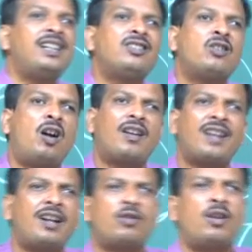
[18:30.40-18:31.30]
is not
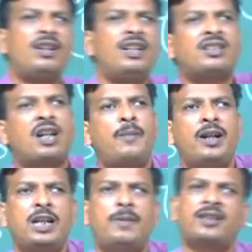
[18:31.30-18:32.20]
that only
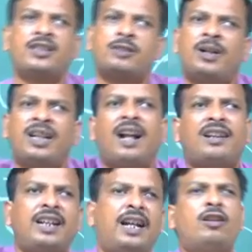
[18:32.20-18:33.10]
summative assessment
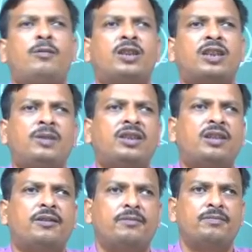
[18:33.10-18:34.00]
at the end of the
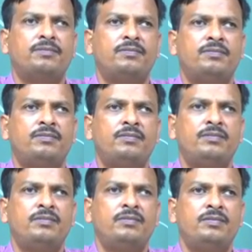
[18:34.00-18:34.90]
semester
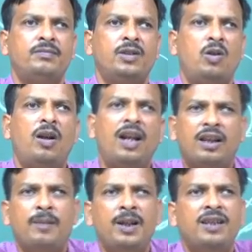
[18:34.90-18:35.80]
or at
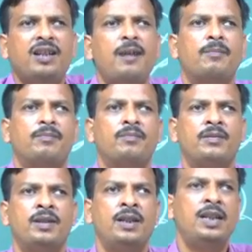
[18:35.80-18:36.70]
the mid sem.
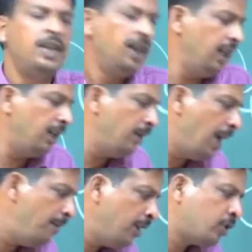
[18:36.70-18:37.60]
It may be